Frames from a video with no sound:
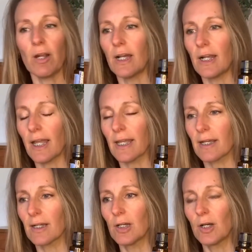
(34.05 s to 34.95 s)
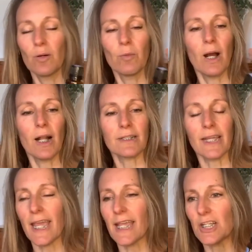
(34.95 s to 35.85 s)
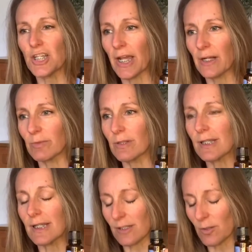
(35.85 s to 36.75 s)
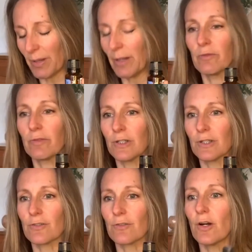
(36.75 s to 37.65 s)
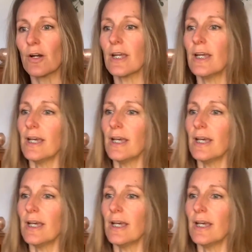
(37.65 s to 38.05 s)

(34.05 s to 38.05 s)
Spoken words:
I like wild cage animals, they're so powerful and strong.